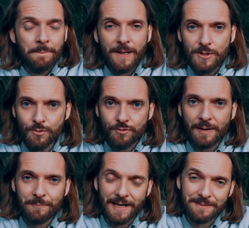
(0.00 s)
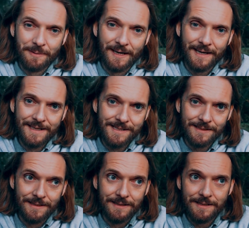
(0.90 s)
you grab that by
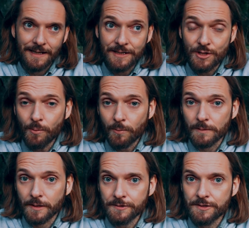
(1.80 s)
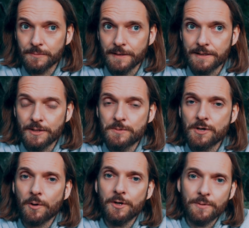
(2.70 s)
accident and you hold on to it. You
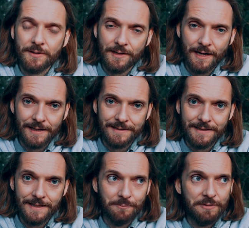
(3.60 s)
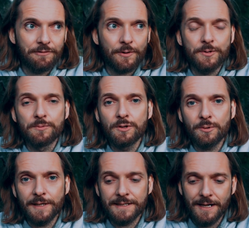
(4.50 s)
toy with the idea. Before you
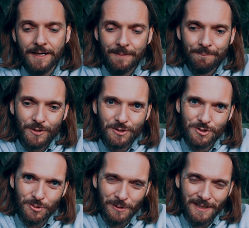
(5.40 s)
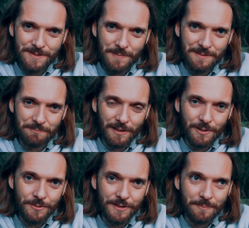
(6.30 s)
know it, your soul has been
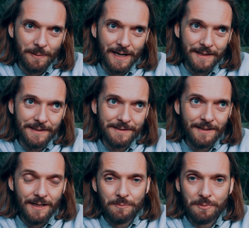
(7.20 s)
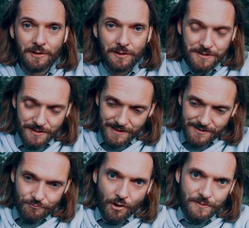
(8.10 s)
polluted by it, because
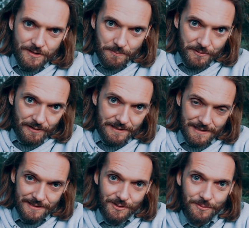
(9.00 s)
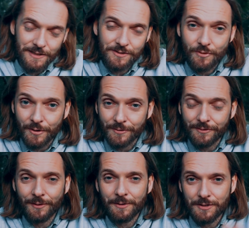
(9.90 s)
this wrong spirit sent you this wrong
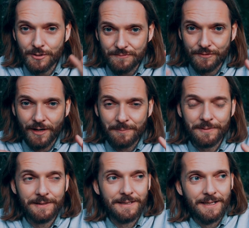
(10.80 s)
thought, you've grabbed it,